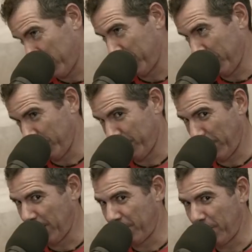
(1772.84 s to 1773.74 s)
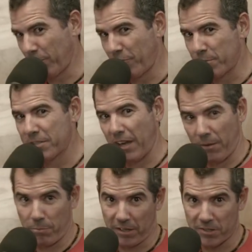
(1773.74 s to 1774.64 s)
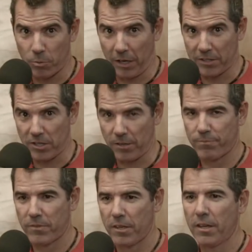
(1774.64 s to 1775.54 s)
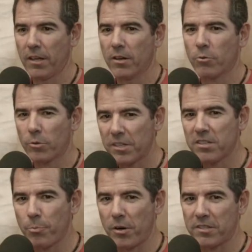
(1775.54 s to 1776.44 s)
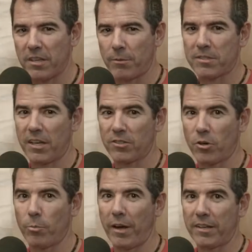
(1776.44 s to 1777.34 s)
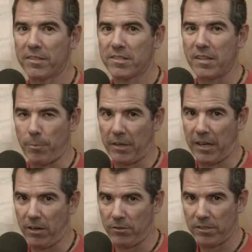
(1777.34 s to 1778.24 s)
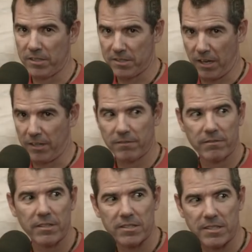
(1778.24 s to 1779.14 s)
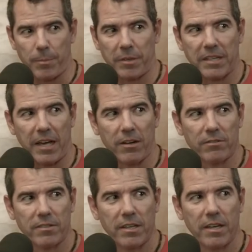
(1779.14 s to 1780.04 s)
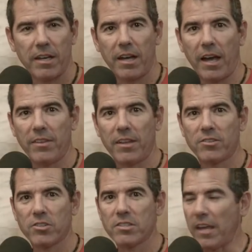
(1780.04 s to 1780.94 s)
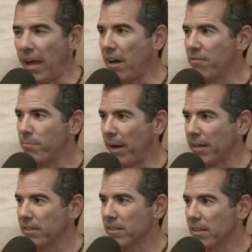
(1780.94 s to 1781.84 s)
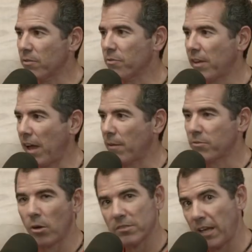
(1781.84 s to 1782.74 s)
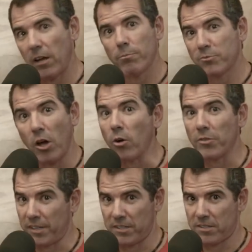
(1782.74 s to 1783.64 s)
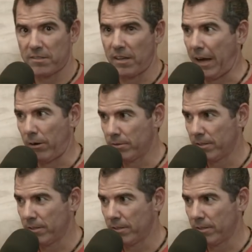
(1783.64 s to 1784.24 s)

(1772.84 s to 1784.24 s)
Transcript: do, and if anyone from his campaign is watching, release a press statement saying Joe Biden is stepping out. He's done. He's stepping down. And then just have Biden give camp. Don't tell Joe that he's out.